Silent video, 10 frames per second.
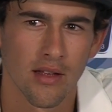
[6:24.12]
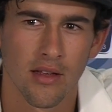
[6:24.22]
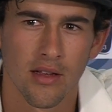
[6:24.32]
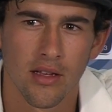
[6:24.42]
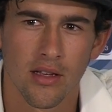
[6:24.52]

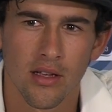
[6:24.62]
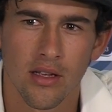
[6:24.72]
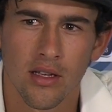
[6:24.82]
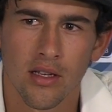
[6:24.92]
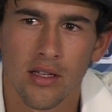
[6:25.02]
Ashton, apart
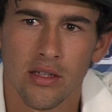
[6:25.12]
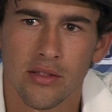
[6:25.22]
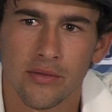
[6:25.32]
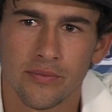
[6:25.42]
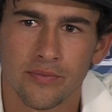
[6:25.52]
from the early
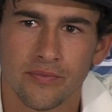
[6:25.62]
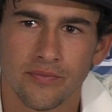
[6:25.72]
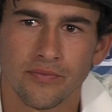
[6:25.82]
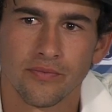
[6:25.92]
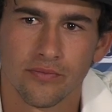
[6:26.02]
stumping chance, I
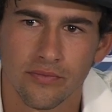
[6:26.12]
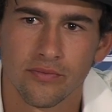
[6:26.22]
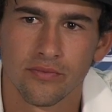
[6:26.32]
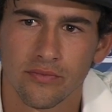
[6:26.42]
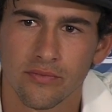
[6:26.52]
mean, you looked
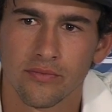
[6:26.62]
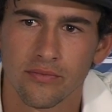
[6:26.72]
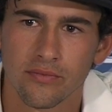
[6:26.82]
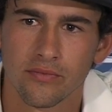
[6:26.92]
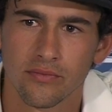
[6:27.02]
to be at
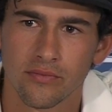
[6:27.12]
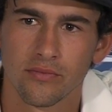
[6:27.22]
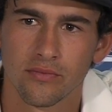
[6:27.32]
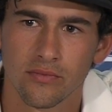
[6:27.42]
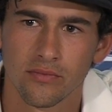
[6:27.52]
ease
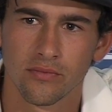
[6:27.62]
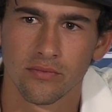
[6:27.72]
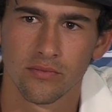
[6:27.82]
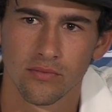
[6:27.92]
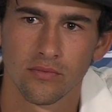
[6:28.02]
there throughout the
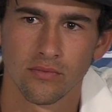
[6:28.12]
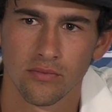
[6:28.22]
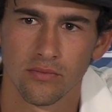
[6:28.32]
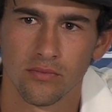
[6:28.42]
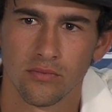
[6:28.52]
whole
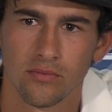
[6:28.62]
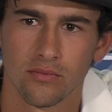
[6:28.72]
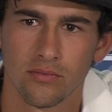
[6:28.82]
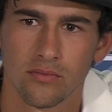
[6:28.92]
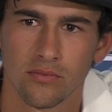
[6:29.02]
innings. Were you in
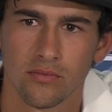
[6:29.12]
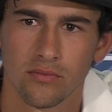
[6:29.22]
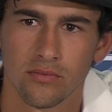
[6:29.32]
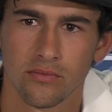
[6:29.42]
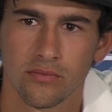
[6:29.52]
like a
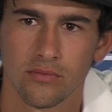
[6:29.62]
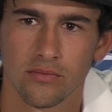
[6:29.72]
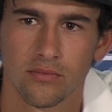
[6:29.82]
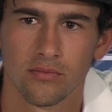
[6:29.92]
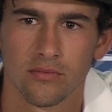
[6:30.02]
zone,
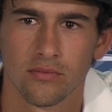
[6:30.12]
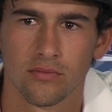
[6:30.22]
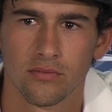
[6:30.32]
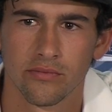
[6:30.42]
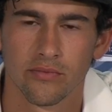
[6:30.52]
so to speak?
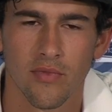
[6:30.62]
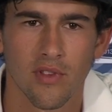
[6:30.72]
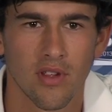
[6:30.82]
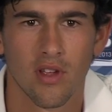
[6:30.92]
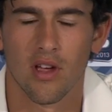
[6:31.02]

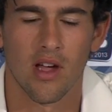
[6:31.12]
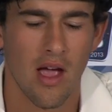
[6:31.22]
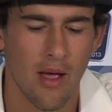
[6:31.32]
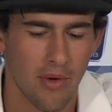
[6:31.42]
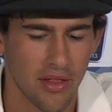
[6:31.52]

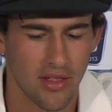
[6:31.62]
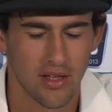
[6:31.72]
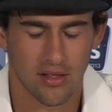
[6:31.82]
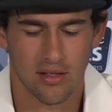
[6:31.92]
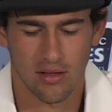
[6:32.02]
Um, I
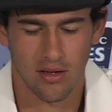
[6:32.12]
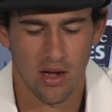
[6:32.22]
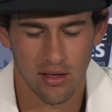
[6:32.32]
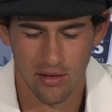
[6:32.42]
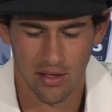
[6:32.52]
think
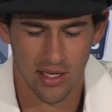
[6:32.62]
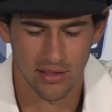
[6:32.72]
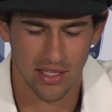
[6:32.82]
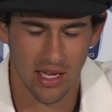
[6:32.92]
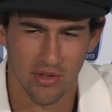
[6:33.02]
I, I, like
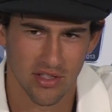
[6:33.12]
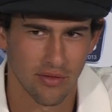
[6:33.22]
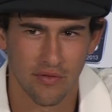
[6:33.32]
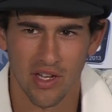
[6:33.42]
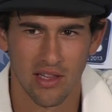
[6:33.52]
to keep
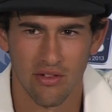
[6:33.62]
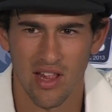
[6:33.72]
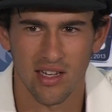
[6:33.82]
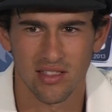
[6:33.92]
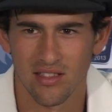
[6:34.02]
myself fairly
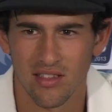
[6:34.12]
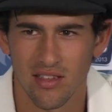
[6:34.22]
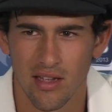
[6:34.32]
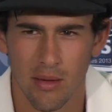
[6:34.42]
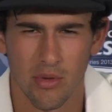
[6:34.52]
relaxed
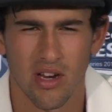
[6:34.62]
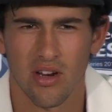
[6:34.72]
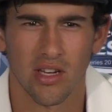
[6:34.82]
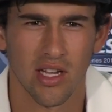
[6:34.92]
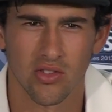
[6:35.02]
um, and I
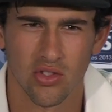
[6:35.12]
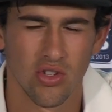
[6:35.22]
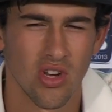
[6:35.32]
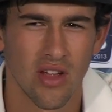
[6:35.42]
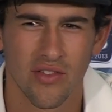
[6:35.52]
don't get
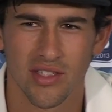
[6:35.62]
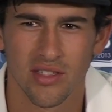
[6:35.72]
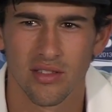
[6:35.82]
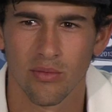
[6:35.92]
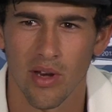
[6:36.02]
too
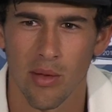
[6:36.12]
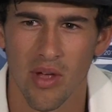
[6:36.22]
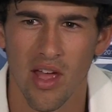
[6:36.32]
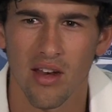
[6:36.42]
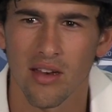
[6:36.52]
nervous when I
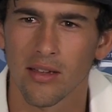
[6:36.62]
bat.